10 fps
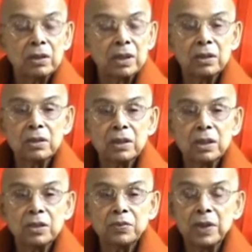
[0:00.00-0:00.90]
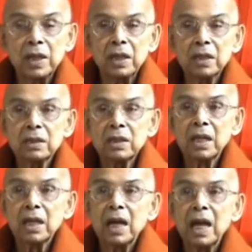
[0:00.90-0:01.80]
these feelings,
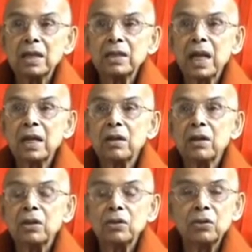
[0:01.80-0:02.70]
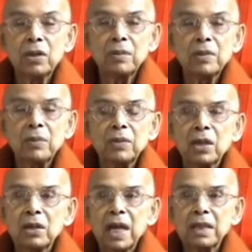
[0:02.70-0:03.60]
and then you give them
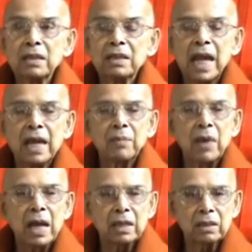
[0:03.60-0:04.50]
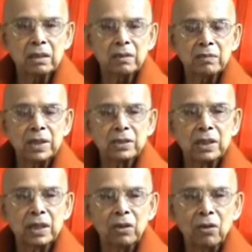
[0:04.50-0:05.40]
the right tag mark by
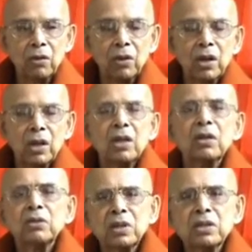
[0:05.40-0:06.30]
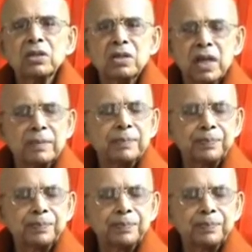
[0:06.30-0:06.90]
saying, oh, this is a